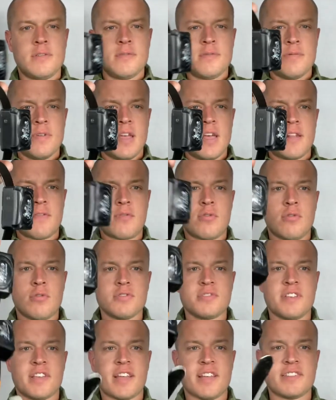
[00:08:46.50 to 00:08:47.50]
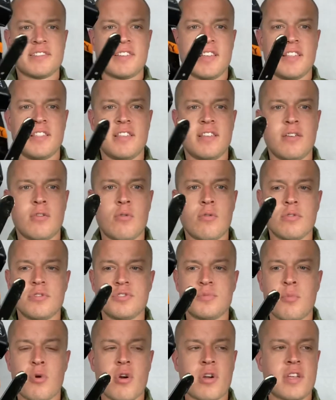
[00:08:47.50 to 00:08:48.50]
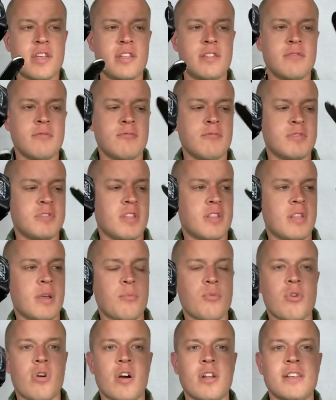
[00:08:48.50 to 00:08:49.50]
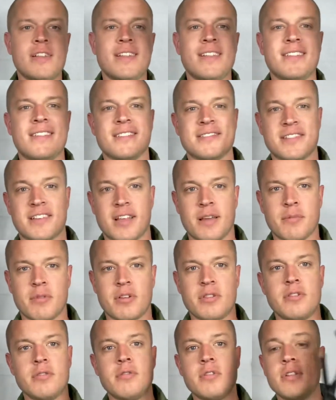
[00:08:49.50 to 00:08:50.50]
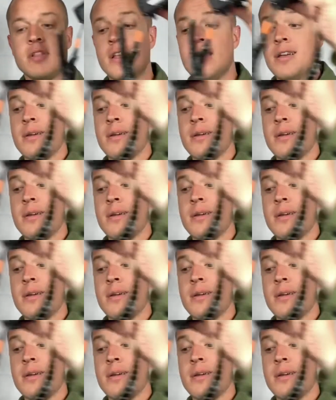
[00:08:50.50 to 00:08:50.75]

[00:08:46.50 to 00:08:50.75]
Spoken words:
And of course, like I said, the orange marking with the number on it doesn't come included,